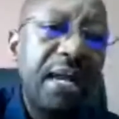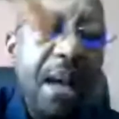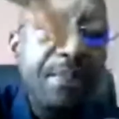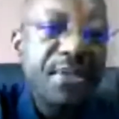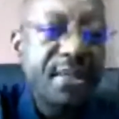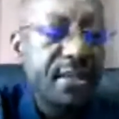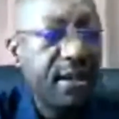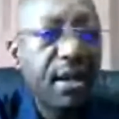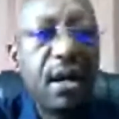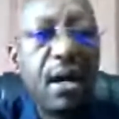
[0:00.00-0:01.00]
labs
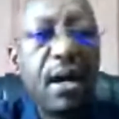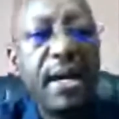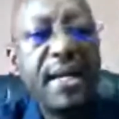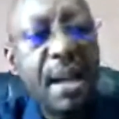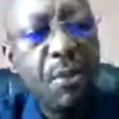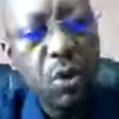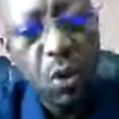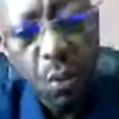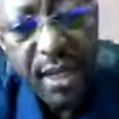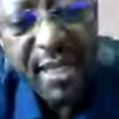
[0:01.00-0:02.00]
in
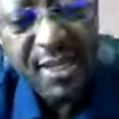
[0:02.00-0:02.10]
Cameroon. We